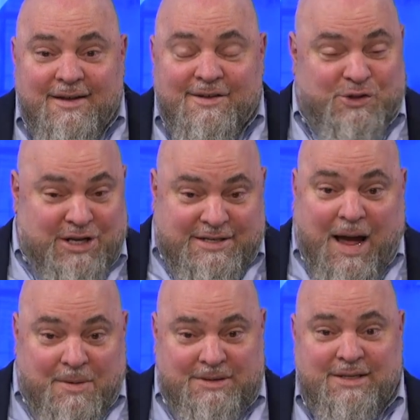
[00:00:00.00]
So you
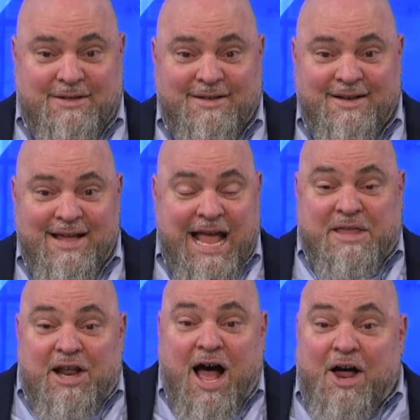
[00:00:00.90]
doubled it? and
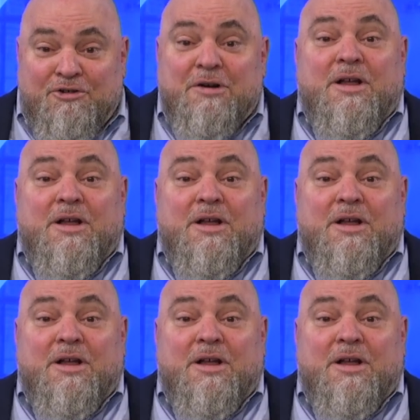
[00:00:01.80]
then 100,